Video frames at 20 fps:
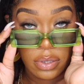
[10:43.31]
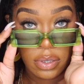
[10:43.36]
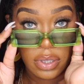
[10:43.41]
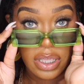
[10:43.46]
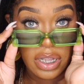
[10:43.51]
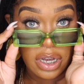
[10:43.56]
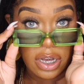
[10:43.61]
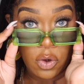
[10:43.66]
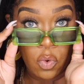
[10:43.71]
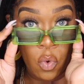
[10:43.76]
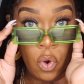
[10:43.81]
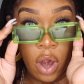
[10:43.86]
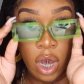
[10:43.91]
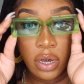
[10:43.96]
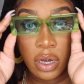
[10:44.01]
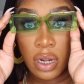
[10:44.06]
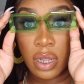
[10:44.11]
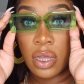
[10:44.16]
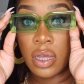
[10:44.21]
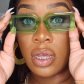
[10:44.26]
Get in the
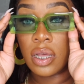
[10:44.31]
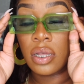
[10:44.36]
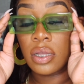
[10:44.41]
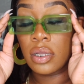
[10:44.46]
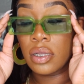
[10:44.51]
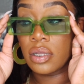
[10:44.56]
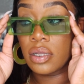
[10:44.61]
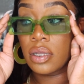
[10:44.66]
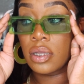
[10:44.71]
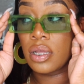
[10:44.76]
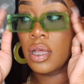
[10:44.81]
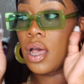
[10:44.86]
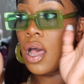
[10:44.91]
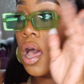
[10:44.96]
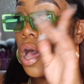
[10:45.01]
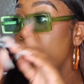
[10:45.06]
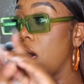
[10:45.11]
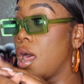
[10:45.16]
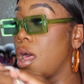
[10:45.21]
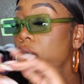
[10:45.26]
water.
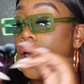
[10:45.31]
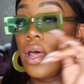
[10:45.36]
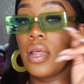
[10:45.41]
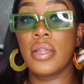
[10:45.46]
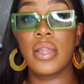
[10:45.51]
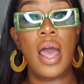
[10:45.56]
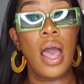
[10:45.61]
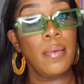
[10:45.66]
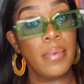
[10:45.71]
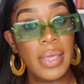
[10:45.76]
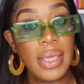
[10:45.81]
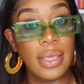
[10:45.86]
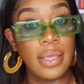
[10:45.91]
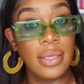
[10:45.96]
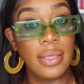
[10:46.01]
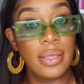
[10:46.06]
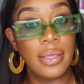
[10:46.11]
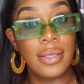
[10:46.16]
Not me.